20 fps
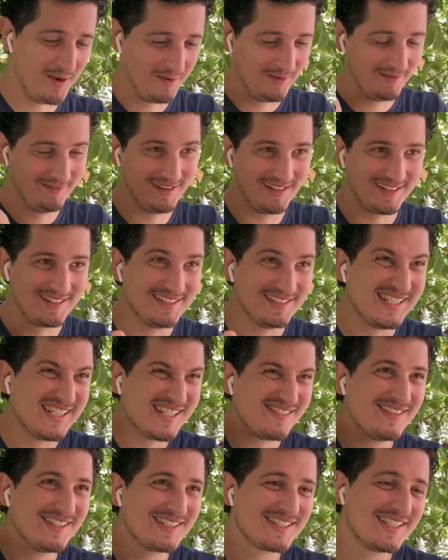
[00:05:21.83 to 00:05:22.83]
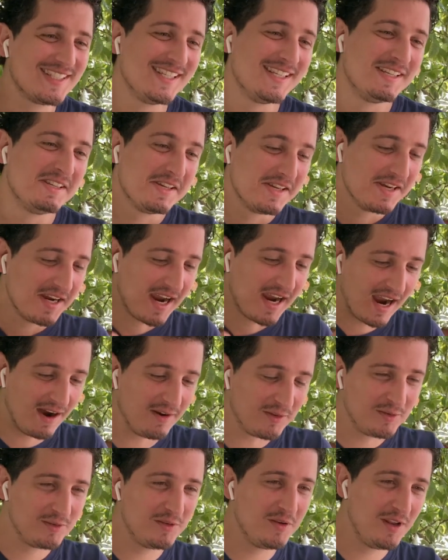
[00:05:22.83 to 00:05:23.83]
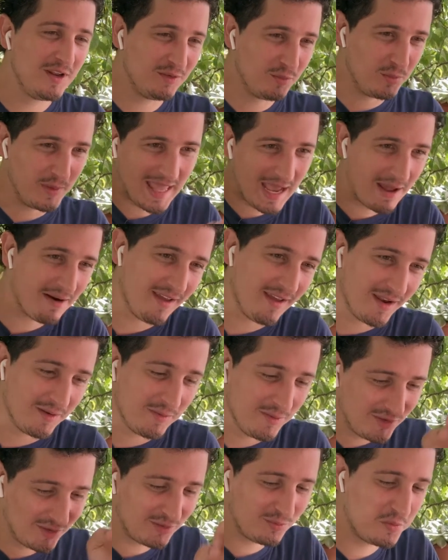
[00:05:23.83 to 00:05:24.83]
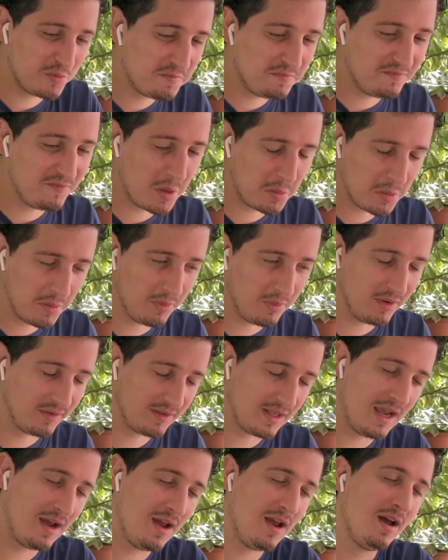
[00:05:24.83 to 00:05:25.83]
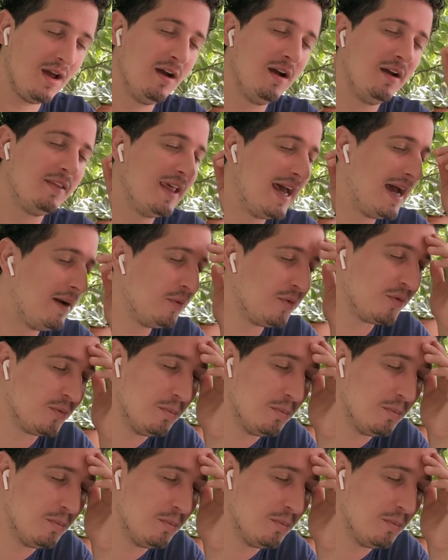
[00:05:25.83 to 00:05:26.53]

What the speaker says: And I was like, oh, I want to see how to do this without Ionic Vue, just with web components. That was